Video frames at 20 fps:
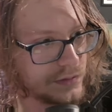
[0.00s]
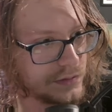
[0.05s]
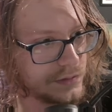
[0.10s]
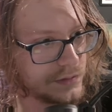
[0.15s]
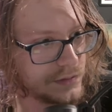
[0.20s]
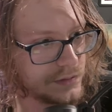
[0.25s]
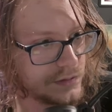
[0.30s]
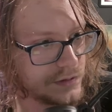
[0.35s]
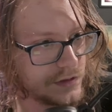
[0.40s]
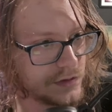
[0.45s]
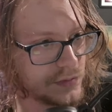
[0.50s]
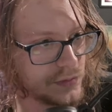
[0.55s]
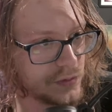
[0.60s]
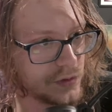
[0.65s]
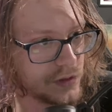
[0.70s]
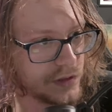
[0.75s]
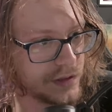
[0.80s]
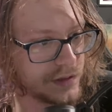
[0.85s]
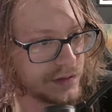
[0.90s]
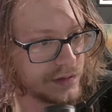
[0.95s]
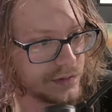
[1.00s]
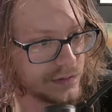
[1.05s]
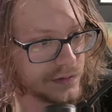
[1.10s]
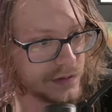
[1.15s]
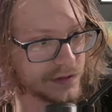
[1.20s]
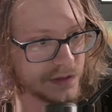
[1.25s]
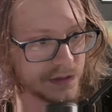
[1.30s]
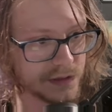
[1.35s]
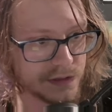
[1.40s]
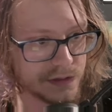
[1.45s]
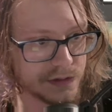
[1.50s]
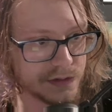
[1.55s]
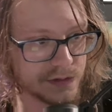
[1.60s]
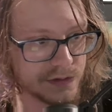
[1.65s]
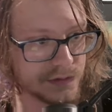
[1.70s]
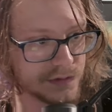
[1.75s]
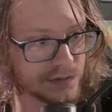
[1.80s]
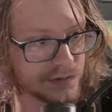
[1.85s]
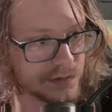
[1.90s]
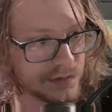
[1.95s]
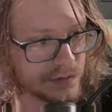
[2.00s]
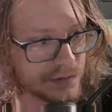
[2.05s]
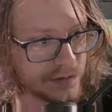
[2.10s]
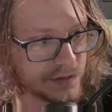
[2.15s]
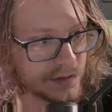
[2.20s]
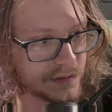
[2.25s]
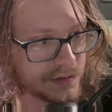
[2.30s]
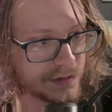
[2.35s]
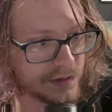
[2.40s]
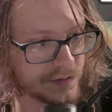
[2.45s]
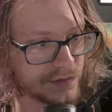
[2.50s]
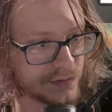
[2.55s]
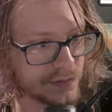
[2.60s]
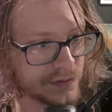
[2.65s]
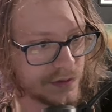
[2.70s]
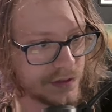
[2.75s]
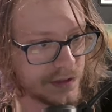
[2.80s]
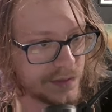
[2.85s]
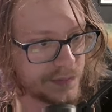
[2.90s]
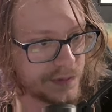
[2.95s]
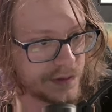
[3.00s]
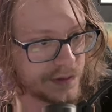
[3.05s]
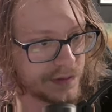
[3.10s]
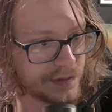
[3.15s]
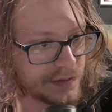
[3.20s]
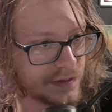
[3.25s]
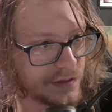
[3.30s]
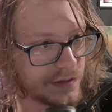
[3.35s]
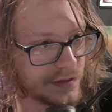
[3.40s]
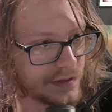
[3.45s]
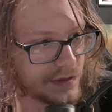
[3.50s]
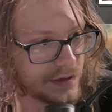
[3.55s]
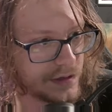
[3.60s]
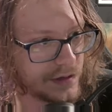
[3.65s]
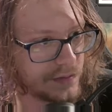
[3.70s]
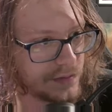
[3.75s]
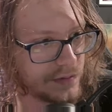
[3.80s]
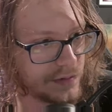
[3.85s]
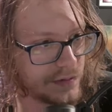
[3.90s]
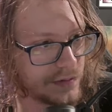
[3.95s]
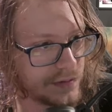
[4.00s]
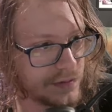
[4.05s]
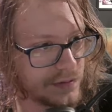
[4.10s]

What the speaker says: this 1 returns, so we don't have to worry about that one.